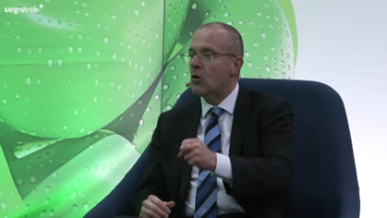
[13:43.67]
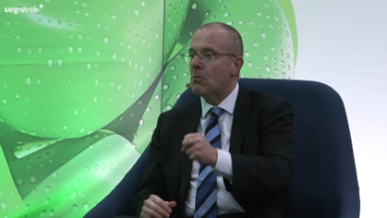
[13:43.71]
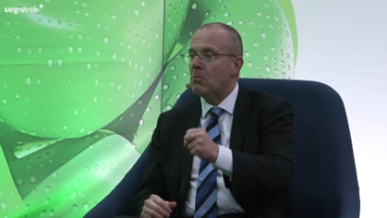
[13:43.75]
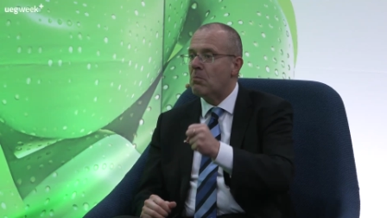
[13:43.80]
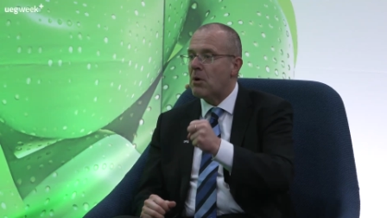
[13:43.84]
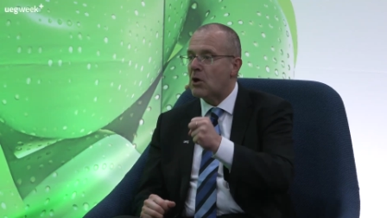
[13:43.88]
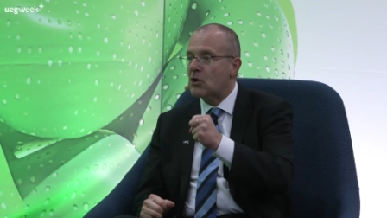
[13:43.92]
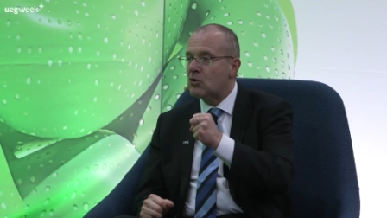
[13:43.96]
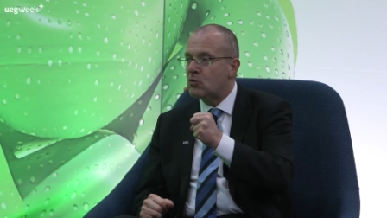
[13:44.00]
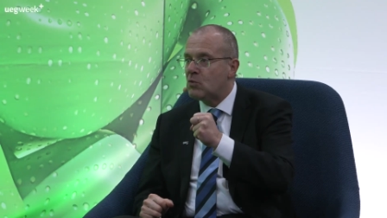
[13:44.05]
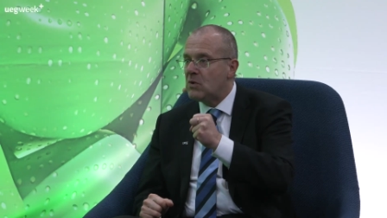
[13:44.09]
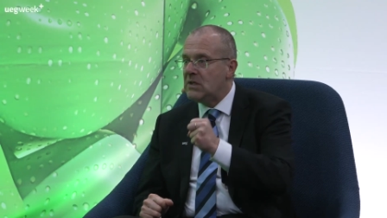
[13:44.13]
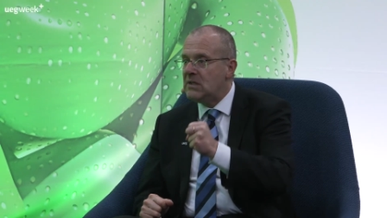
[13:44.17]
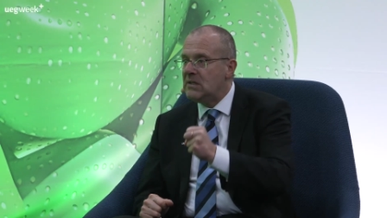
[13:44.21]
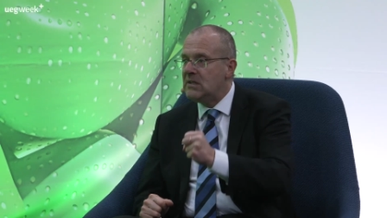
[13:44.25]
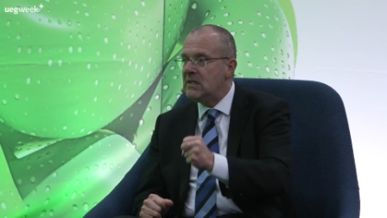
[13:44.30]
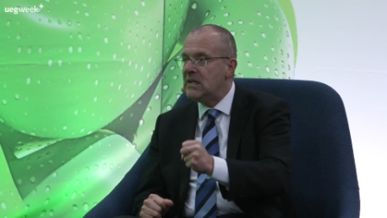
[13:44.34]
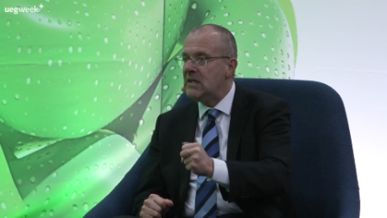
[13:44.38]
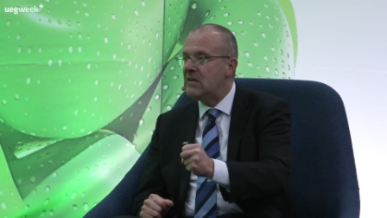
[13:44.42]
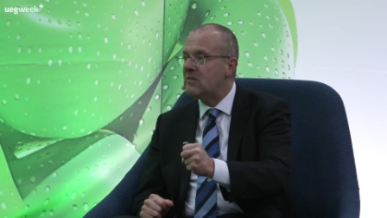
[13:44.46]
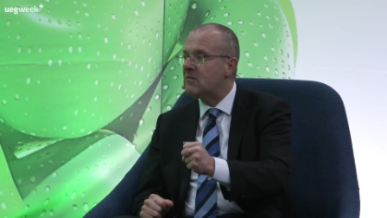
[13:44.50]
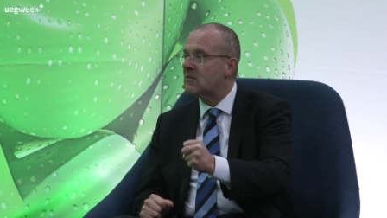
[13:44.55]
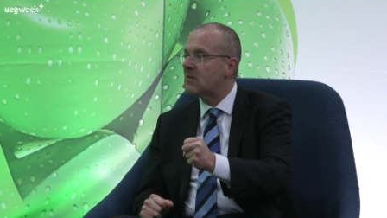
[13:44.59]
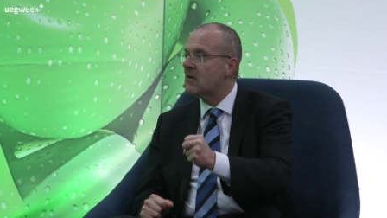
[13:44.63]
but we
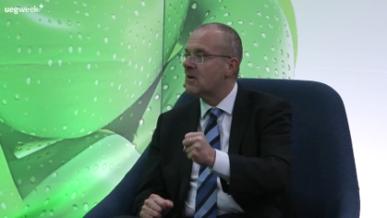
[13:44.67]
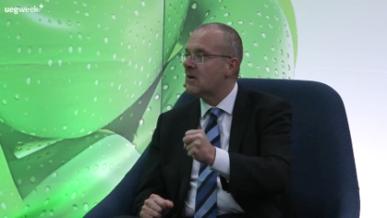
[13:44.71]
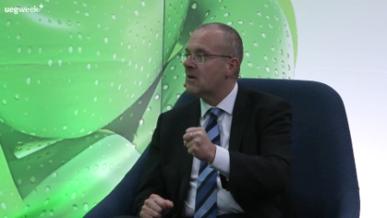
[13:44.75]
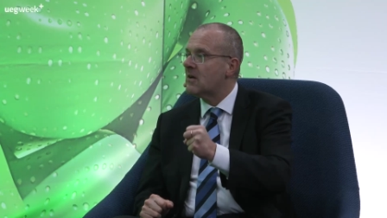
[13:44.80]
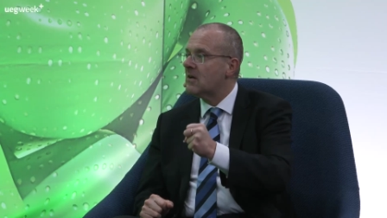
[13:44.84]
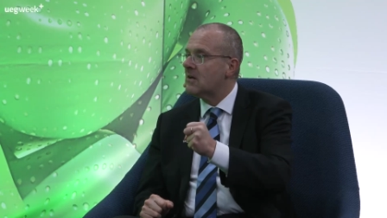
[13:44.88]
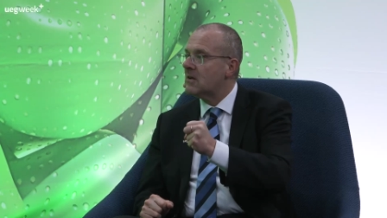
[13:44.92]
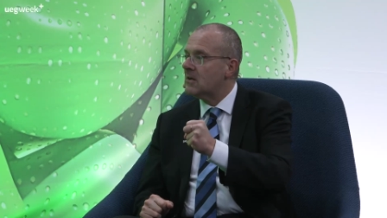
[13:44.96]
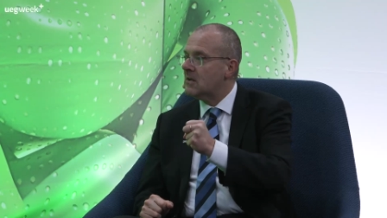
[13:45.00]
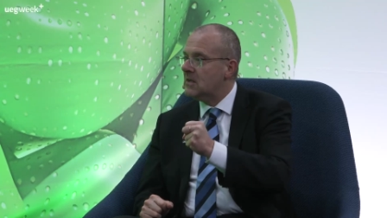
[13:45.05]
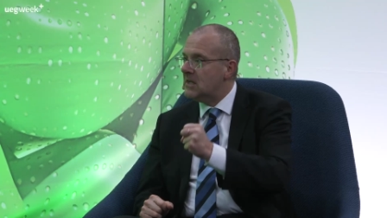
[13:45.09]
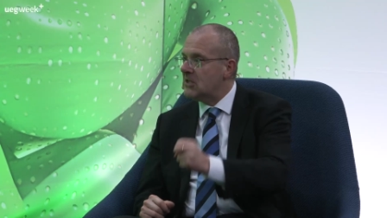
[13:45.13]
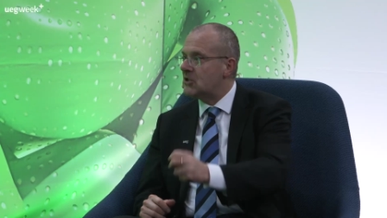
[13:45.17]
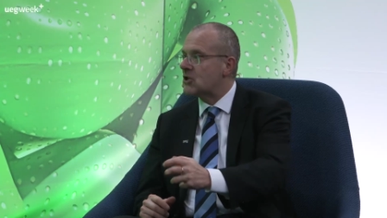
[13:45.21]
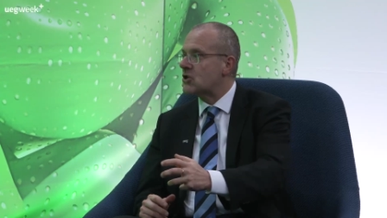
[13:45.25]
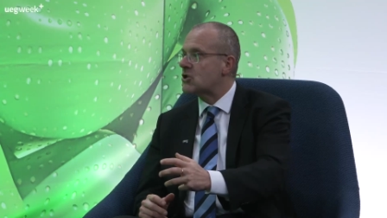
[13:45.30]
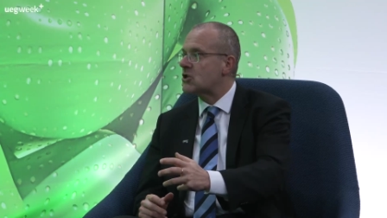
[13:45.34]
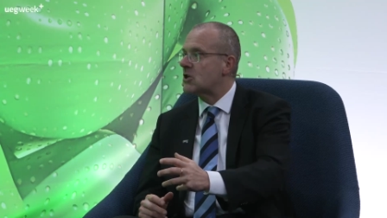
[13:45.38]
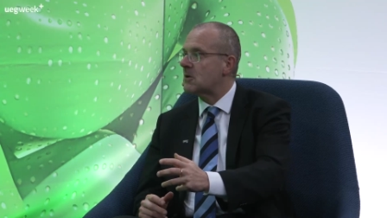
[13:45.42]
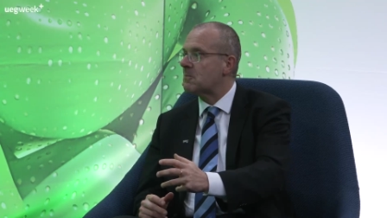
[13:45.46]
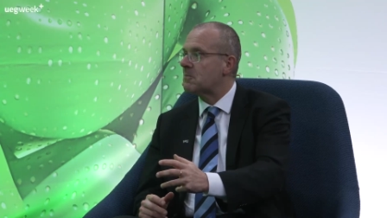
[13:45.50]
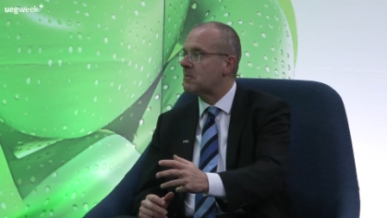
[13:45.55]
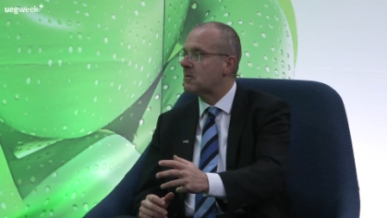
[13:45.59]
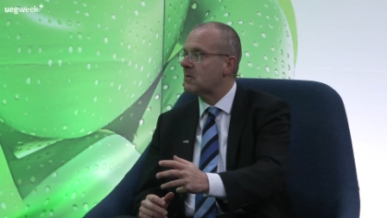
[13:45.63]
need
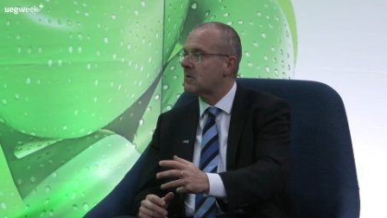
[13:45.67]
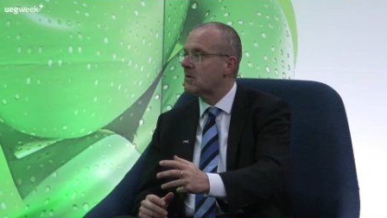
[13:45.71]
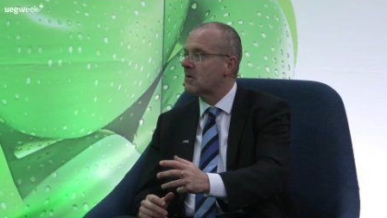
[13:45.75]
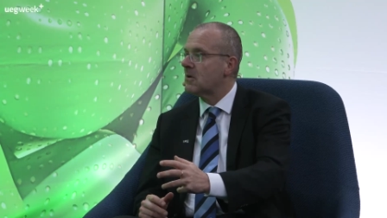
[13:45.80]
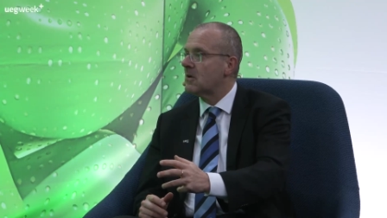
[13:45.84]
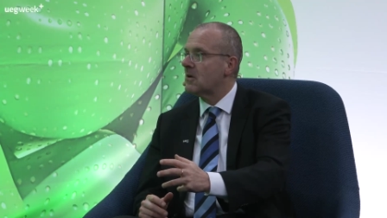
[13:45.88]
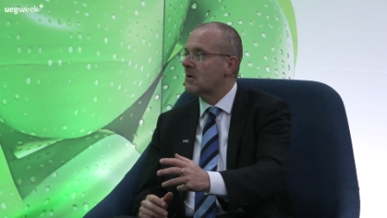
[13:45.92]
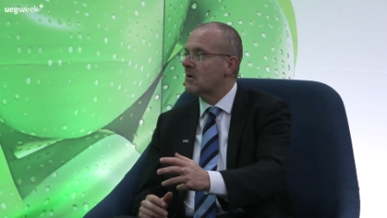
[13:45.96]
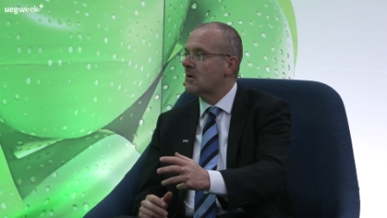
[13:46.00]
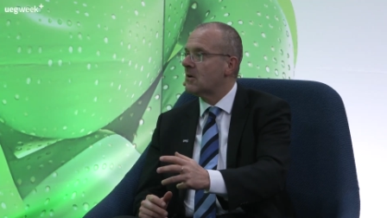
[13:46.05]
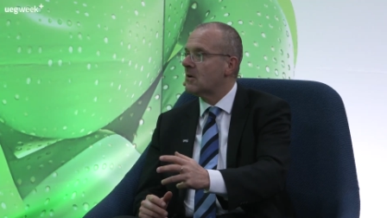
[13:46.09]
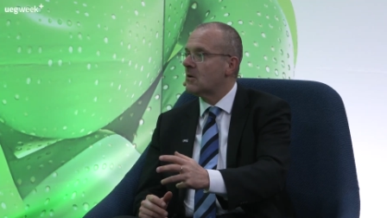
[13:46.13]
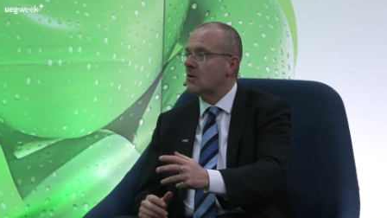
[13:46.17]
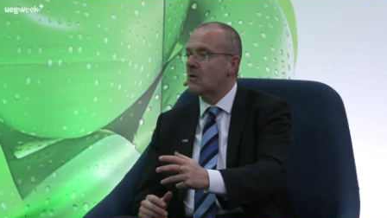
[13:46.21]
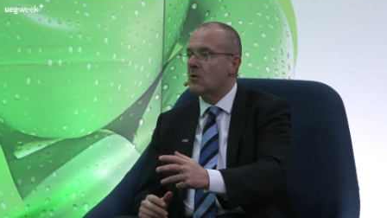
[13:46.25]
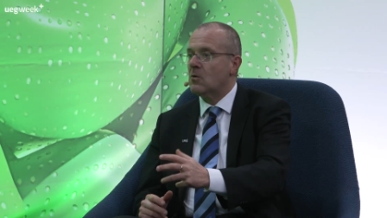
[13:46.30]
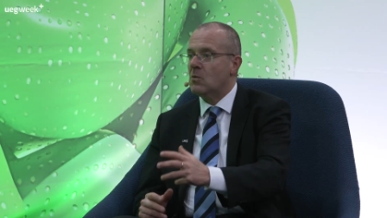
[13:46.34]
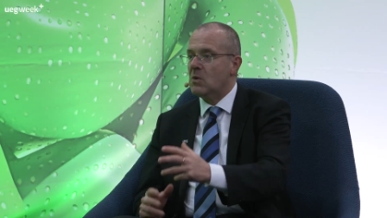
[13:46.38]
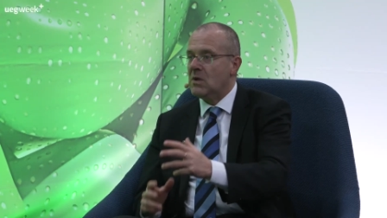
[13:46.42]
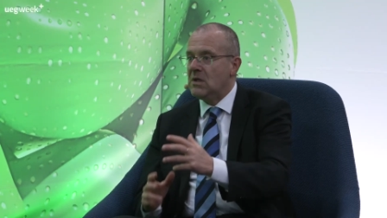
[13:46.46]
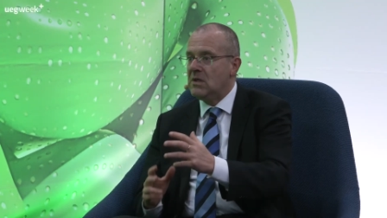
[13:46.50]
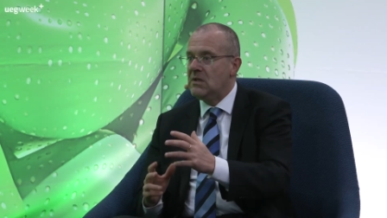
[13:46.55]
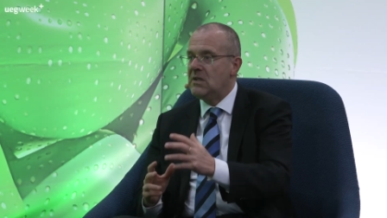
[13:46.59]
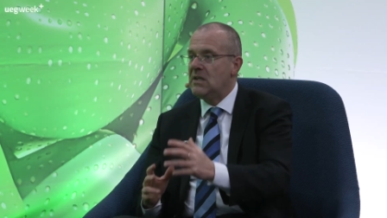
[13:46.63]
leadership. Yes.
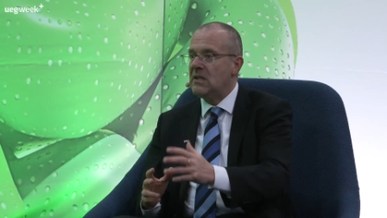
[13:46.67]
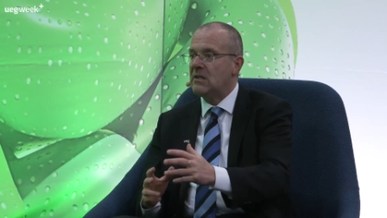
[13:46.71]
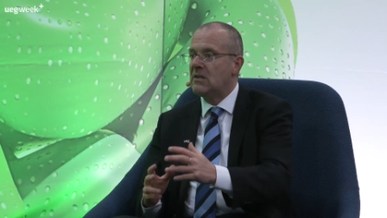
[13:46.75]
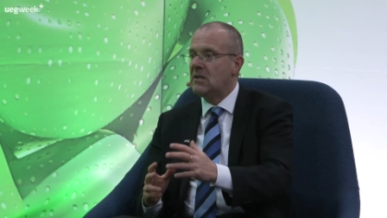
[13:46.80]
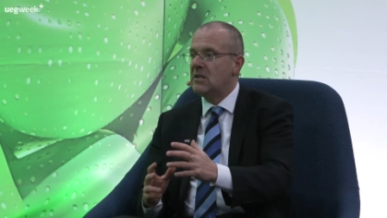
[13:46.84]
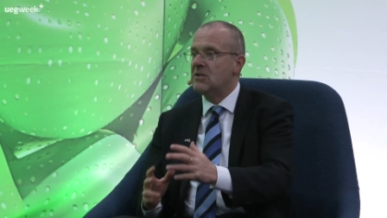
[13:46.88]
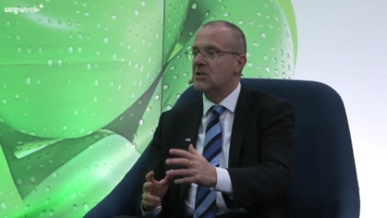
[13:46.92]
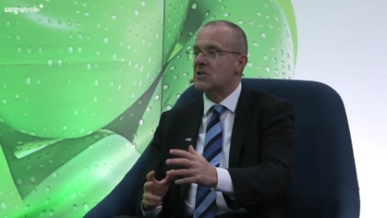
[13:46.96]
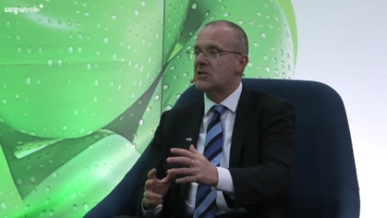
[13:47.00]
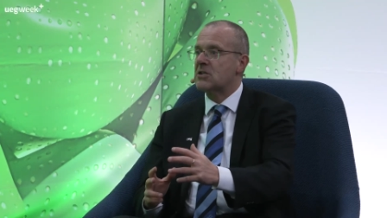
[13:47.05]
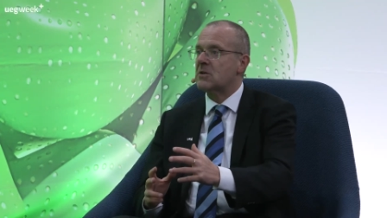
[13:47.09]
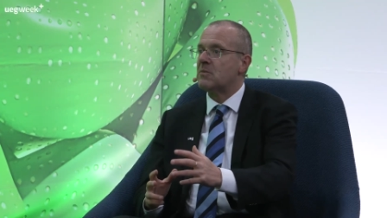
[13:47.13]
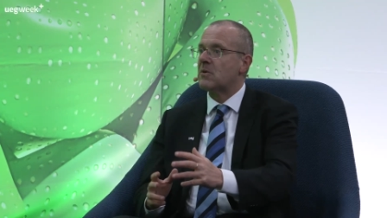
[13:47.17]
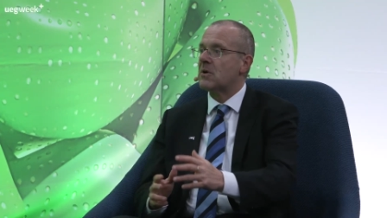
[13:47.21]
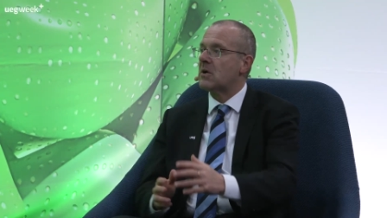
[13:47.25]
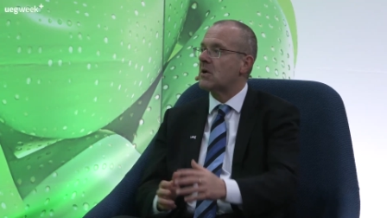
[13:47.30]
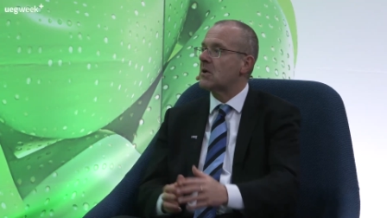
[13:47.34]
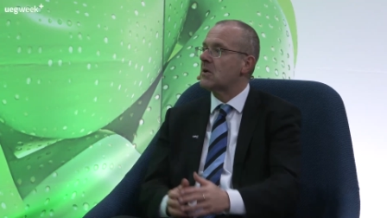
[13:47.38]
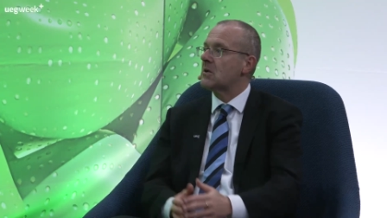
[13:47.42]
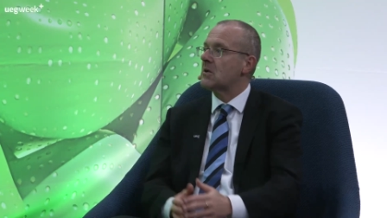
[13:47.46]
We need leadership, really.